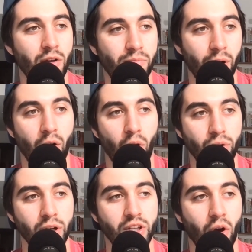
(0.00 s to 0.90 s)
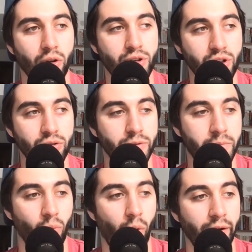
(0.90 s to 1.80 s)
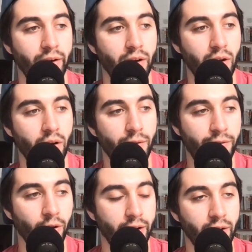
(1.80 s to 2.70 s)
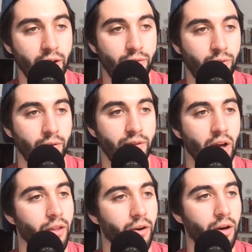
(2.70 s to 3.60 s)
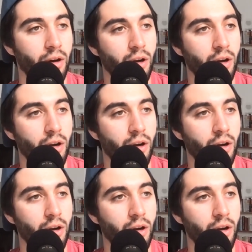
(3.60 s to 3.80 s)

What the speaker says: but really all you can do is put one foot in front of the other.